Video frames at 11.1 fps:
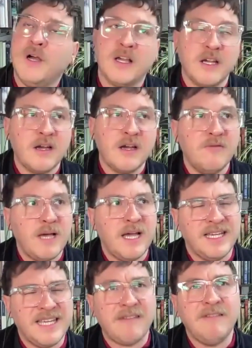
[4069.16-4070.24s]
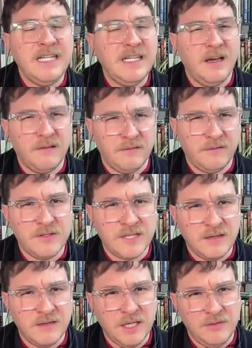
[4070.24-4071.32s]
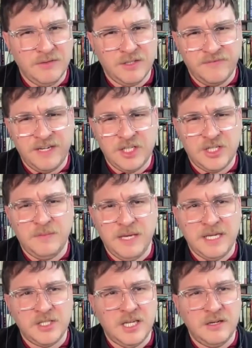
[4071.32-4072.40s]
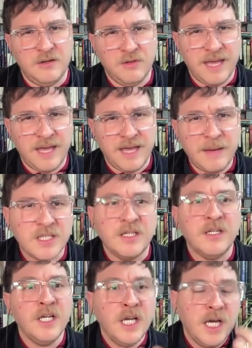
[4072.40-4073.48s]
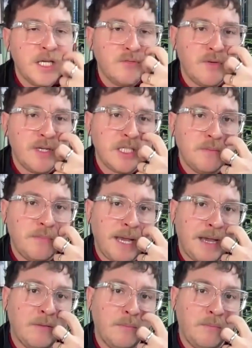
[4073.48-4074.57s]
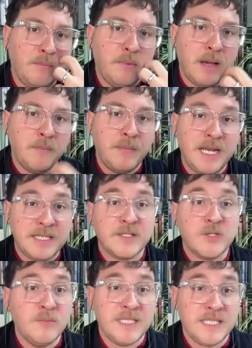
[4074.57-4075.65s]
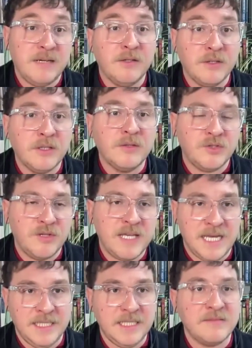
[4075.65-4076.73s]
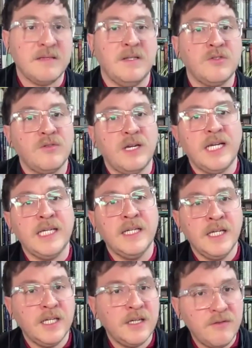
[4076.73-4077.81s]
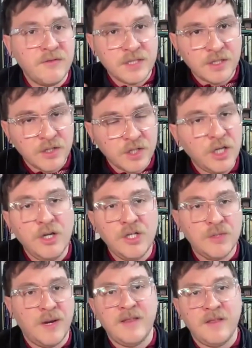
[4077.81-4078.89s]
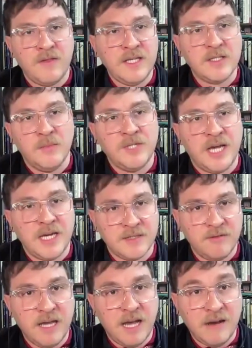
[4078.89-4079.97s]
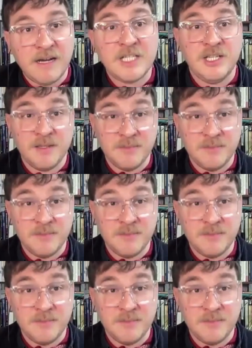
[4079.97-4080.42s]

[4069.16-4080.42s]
work. I can't. Uh, Kerry Love, who's a, who's just finished her PhD at Northampton, has written about uh, political material culture in the 18th century. You know, there's a huge way that these objects are, are actually